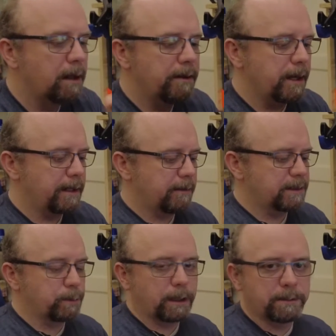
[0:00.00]
the idea
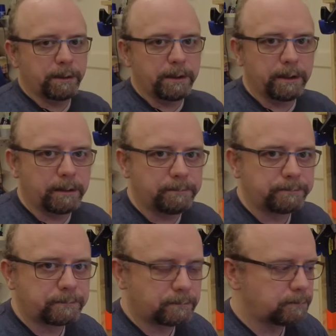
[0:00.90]
is when I'm doing the
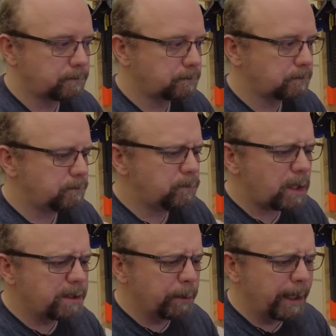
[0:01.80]

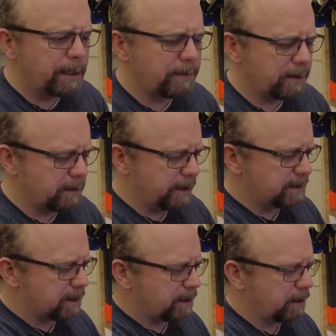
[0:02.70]
doing anything that
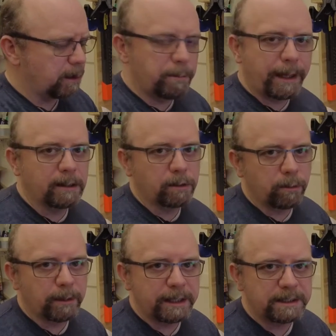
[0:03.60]
needs like a payload
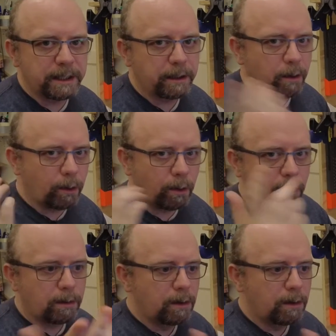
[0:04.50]
releasing or